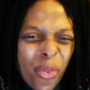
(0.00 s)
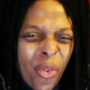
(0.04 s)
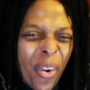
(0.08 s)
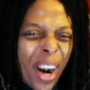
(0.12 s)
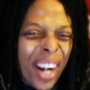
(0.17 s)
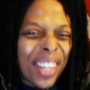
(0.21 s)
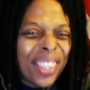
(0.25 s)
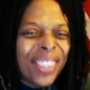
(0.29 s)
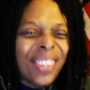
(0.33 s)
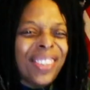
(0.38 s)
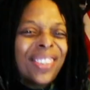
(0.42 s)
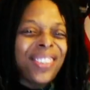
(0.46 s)

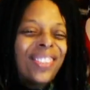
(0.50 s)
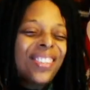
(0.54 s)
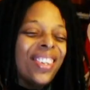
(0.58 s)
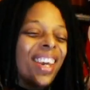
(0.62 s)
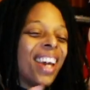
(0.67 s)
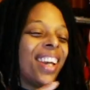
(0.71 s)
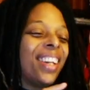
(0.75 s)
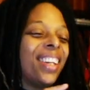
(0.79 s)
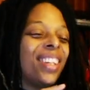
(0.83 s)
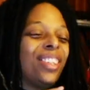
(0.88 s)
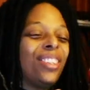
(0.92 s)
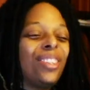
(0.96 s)
wreck the
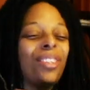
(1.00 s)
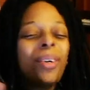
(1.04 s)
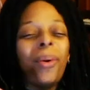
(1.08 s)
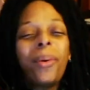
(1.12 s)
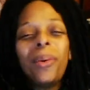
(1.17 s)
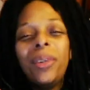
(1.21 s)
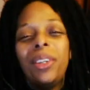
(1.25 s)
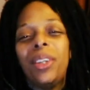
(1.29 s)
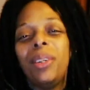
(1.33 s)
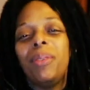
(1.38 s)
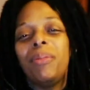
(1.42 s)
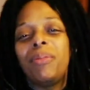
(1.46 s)
set, and
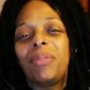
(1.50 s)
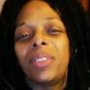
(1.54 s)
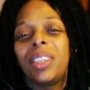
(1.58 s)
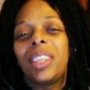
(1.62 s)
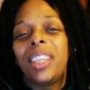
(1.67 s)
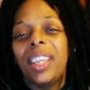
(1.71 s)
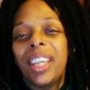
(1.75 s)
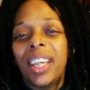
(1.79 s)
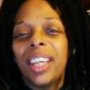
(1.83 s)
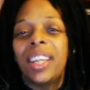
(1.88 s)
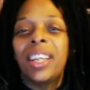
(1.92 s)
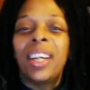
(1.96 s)
don't you
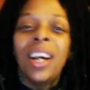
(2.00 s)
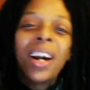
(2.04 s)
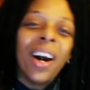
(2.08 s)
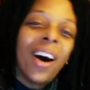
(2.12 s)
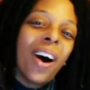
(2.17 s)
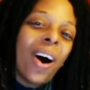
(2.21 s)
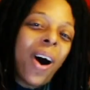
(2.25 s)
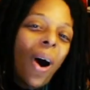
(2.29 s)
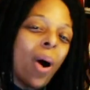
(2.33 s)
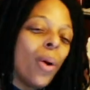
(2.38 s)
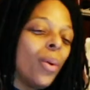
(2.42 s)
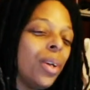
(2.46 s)
forget,
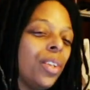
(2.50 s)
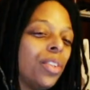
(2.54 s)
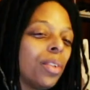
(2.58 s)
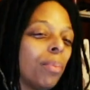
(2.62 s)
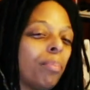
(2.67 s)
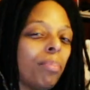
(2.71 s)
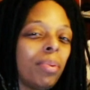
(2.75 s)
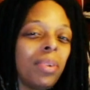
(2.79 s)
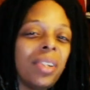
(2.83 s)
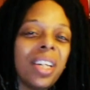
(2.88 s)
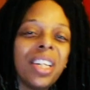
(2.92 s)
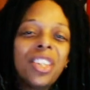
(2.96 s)
always a
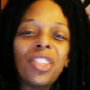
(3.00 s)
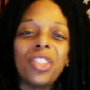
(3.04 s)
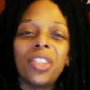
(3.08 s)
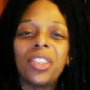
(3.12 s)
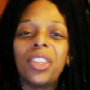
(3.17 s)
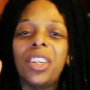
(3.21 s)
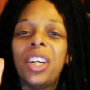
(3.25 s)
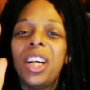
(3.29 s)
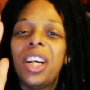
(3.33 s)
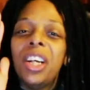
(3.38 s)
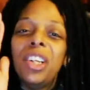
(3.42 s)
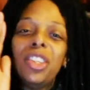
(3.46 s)

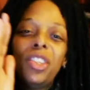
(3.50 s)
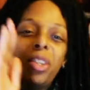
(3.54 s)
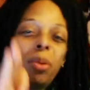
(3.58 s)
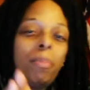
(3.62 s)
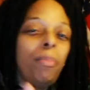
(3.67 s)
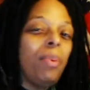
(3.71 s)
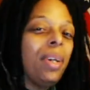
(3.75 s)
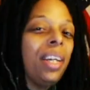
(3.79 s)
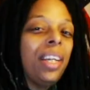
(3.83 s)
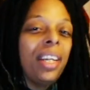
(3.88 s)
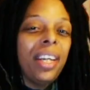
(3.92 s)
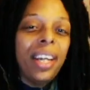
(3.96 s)
pleasure to
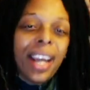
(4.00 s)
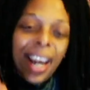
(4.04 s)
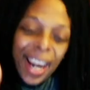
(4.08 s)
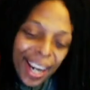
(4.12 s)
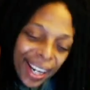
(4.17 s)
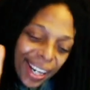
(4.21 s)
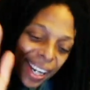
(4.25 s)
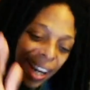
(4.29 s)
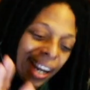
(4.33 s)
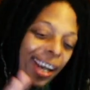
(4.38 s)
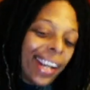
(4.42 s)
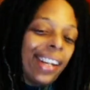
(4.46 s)
be
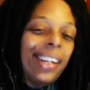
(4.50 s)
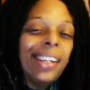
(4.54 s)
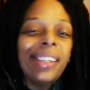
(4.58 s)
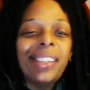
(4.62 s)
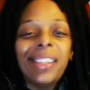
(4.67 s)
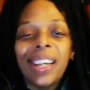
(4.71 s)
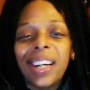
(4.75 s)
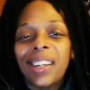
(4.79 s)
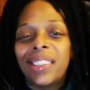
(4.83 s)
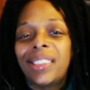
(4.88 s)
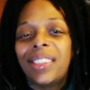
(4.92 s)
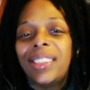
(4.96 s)
kicking it
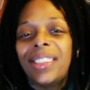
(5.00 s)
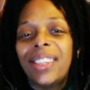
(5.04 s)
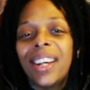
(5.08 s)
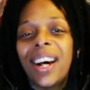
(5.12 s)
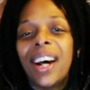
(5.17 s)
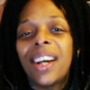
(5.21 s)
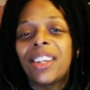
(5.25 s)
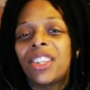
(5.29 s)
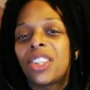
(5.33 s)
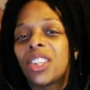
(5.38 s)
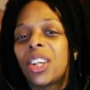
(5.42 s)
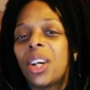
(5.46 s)
down a
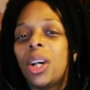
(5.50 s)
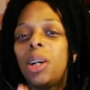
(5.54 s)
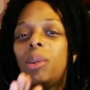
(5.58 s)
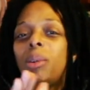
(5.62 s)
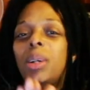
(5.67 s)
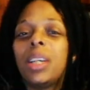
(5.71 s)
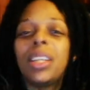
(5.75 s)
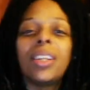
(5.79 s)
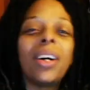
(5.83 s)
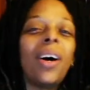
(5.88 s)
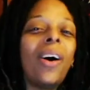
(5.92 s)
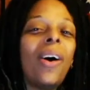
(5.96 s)
notch
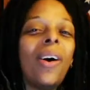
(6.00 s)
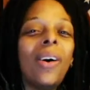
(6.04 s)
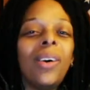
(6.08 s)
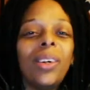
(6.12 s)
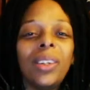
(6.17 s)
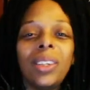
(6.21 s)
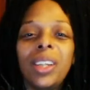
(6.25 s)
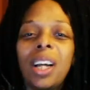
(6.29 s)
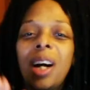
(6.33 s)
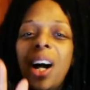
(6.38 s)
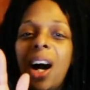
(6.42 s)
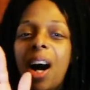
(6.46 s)
with
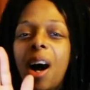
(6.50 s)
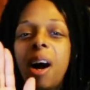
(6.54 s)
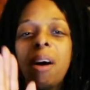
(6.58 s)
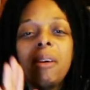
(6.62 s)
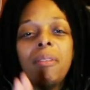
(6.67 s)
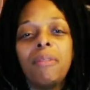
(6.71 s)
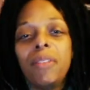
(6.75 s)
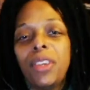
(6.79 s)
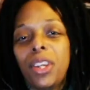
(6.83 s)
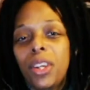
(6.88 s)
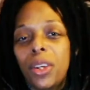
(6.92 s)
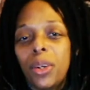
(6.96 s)
all
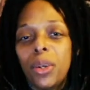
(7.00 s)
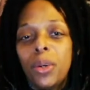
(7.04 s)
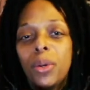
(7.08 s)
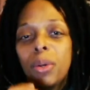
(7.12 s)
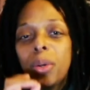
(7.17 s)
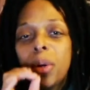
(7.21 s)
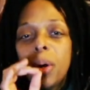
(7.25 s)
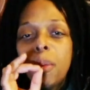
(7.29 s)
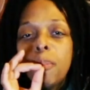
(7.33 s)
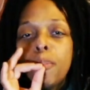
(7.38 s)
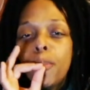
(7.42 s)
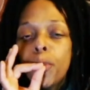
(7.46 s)
of
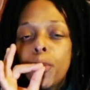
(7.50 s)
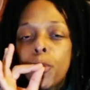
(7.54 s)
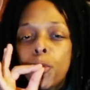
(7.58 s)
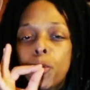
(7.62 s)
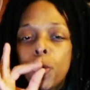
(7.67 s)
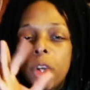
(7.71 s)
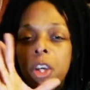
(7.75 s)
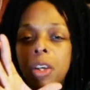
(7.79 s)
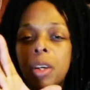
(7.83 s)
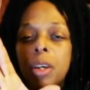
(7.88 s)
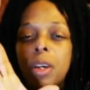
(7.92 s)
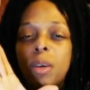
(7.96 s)
you
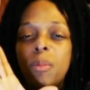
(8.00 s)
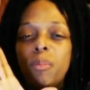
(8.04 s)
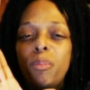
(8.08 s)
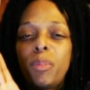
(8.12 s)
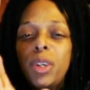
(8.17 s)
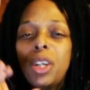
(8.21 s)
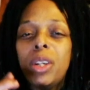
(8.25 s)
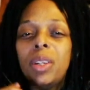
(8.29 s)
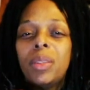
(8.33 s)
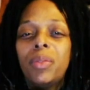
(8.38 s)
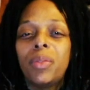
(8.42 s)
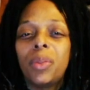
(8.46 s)

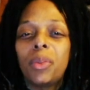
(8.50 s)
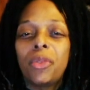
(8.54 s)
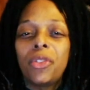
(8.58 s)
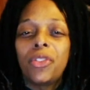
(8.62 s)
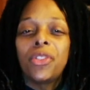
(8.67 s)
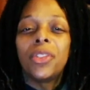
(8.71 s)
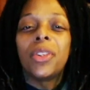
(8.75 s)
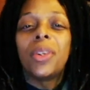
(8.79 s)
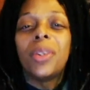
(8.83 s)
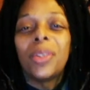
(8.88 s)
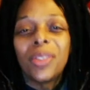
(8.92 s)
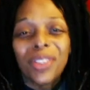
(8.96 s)
beautiful
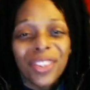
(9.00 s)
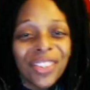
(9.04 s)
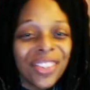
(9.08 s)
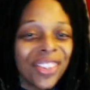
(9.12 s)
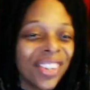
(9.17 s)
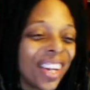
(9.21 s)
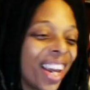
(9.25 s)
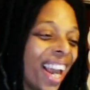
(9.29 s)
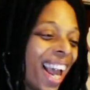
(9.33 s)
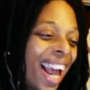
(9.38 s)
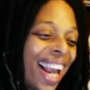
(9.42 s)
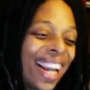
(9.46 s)

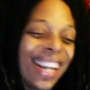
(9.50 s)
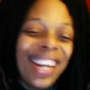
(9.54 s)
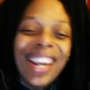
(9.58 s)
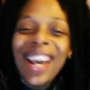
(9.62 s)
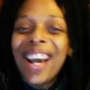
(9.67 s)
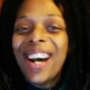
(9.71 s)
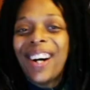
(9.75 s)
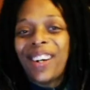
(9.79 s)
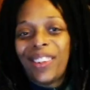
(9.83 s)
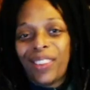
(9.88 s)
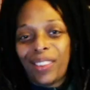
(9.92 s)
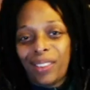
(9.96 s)
souls.
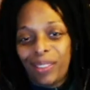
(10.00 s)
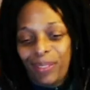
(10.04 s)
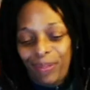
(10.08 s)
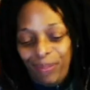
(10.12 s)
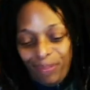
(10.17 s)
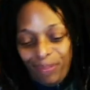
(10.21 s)
Now,